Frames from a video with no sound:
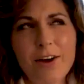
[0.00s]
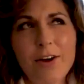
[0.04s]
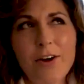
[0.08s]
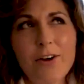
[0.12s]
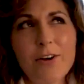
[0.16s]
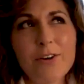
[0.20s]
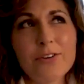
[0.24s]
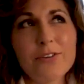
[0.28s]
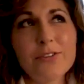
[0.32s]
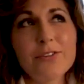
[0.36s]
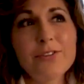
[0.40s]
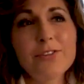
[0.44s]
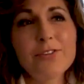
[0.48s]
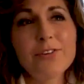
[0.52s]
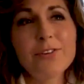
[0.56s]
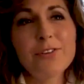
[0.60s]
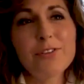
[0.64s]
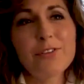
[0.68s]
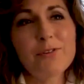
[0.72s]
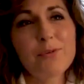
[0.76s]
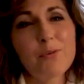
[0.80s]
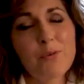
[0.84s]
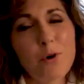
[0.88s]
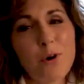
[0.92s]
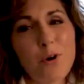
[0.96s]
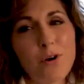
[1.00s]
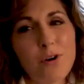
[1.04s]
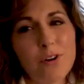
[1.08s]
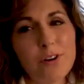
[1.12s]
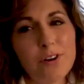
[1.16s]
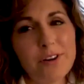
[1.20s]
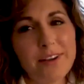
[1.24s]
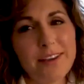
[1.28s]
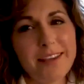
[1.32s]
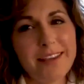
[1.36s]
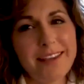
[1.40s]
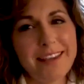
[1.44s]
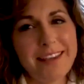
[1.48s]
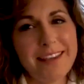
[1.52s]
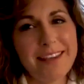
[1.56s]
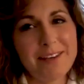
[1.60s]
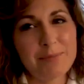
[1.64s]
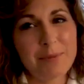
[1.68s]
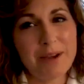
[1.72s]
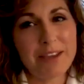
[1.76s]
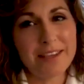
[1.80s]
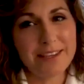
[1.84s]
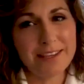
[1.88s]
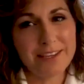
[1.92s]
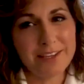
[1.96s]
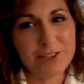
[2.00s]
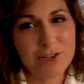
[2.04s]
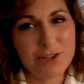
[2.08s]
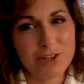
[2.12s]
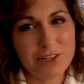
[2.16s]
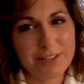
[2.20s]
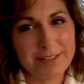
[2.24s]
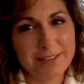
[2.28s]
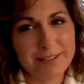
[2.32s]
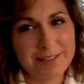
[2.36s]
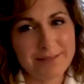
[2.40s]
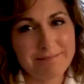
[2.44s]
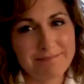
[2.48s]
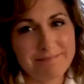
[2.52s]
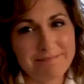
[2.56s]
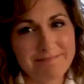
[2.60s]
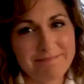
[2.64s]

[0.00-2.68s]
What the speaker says: On the wall in my kitchen,